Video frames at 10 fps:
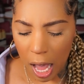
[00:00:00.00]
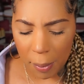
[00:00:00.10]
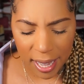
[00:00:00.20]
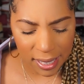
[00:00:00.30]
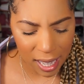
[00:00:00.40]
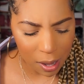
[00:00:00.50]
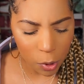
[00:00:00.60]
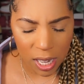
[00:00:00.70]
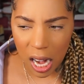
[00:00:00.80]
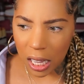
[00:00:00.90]
I'm like, damn,
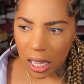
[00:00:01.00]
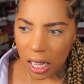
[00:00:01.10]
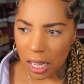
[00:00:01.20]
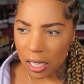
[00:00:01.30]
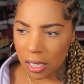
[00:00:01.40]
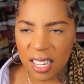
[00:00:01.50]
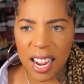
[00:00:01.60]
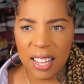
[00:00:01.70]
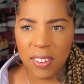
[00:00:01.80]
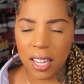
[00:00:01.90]
what did I get? Did
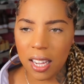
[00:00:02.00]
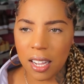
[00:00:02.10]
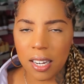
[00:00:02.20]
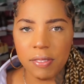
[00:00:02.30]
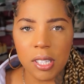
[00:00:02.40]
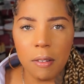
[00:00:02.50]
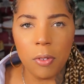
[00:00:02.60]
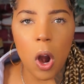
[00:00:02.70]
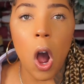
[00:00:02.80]
I even get enough stuff for a